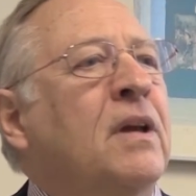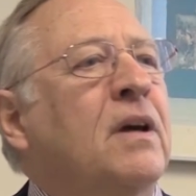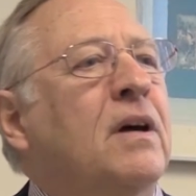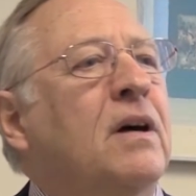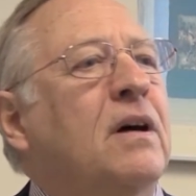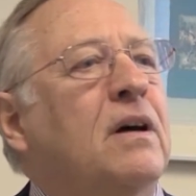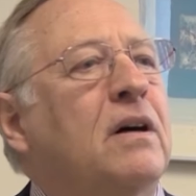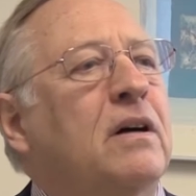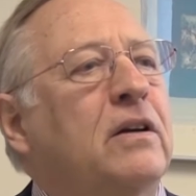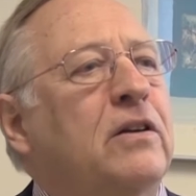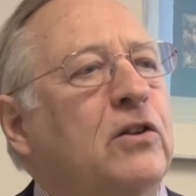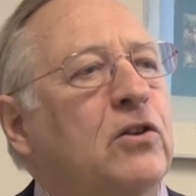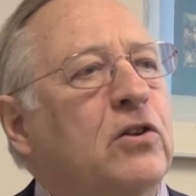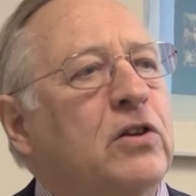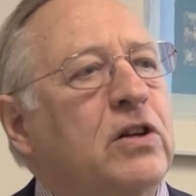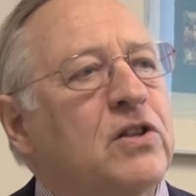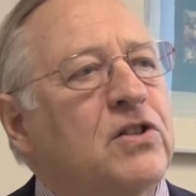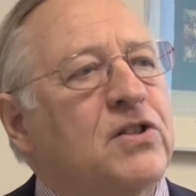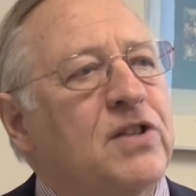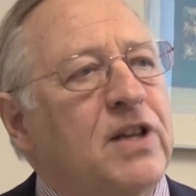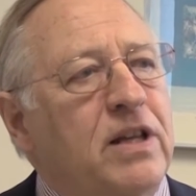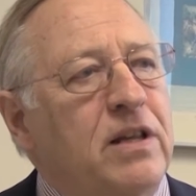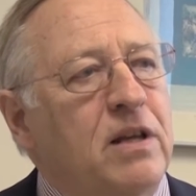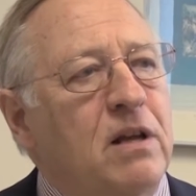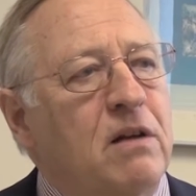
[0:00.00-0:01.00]
You're going to
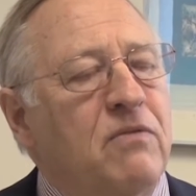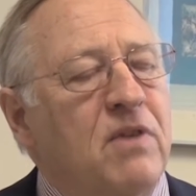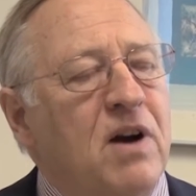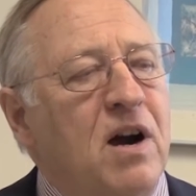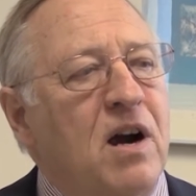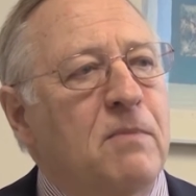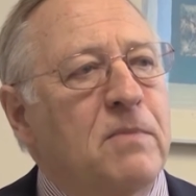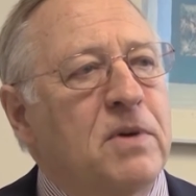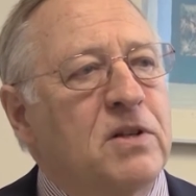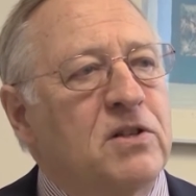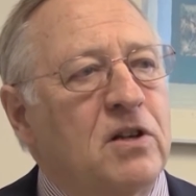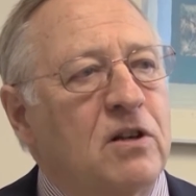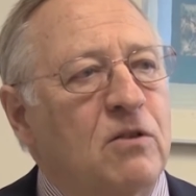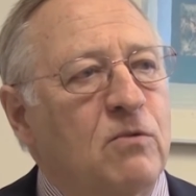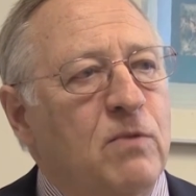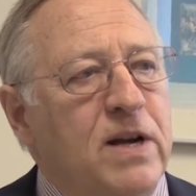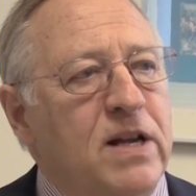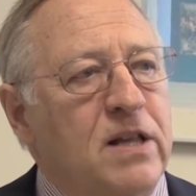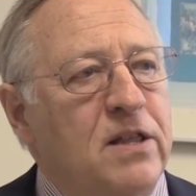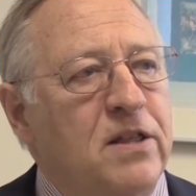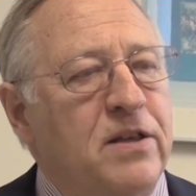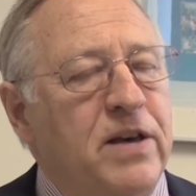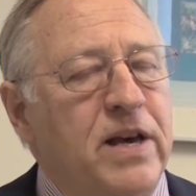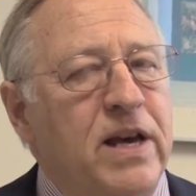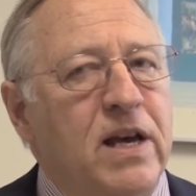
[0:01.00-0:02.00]
say the environment's a
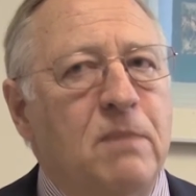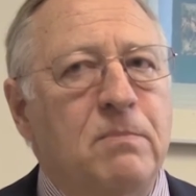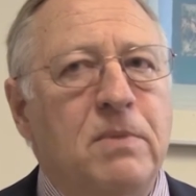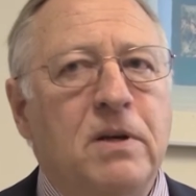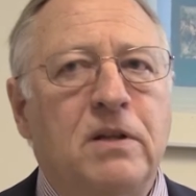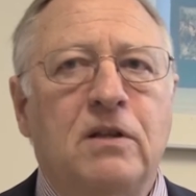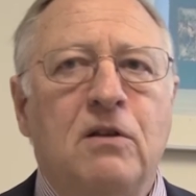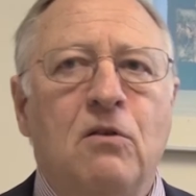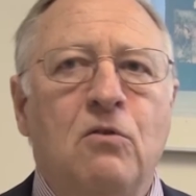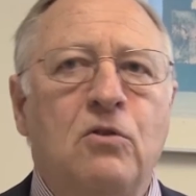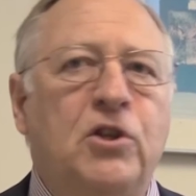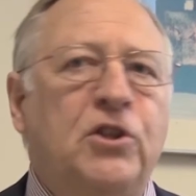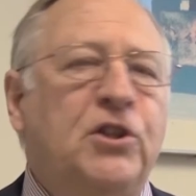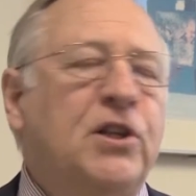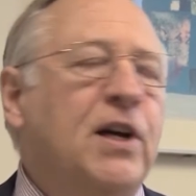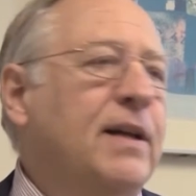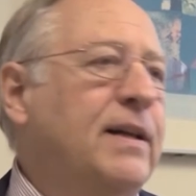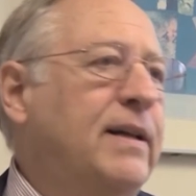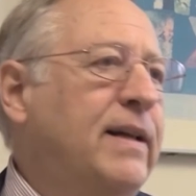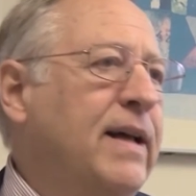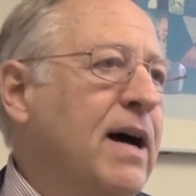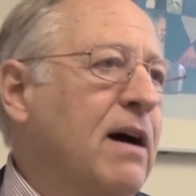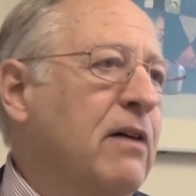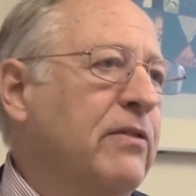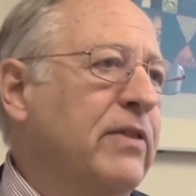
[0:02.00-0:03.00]
great thing, but don't
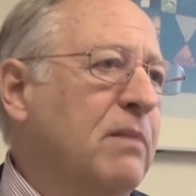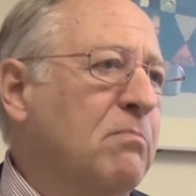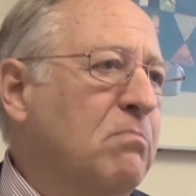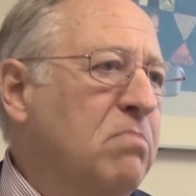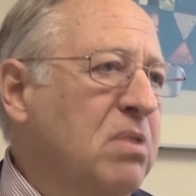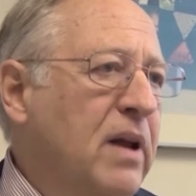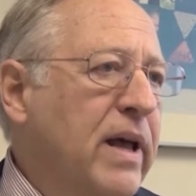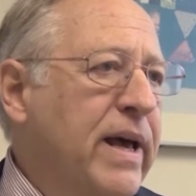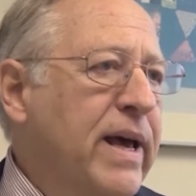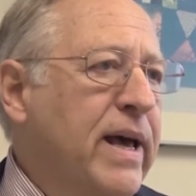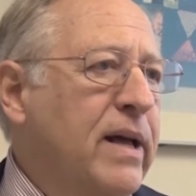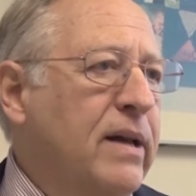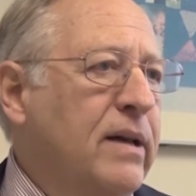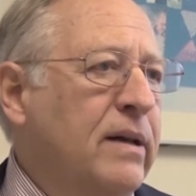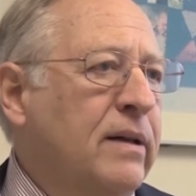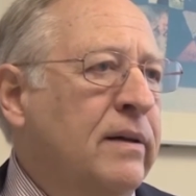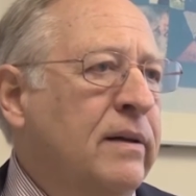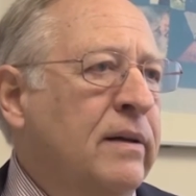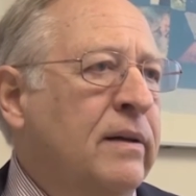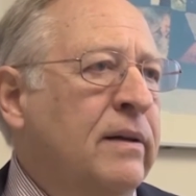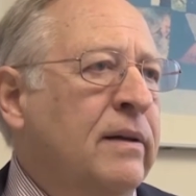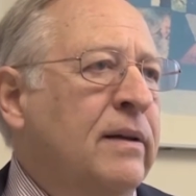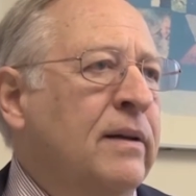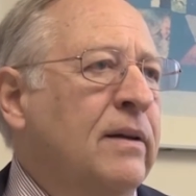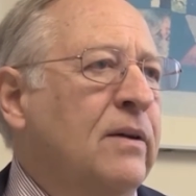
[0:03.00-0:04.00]
shut down the plant,
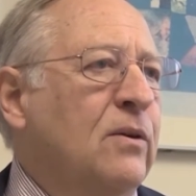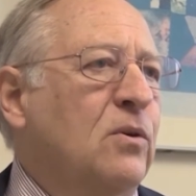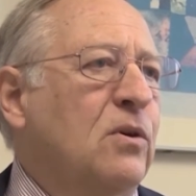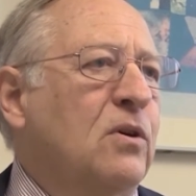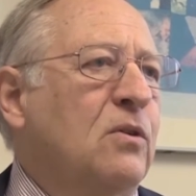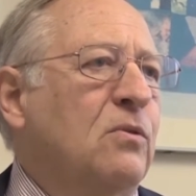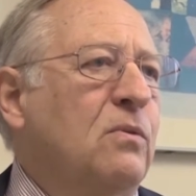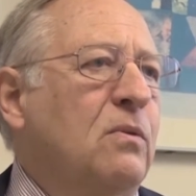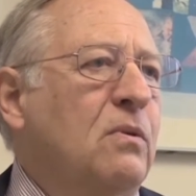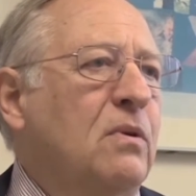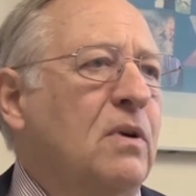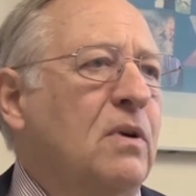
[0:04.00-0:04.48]
or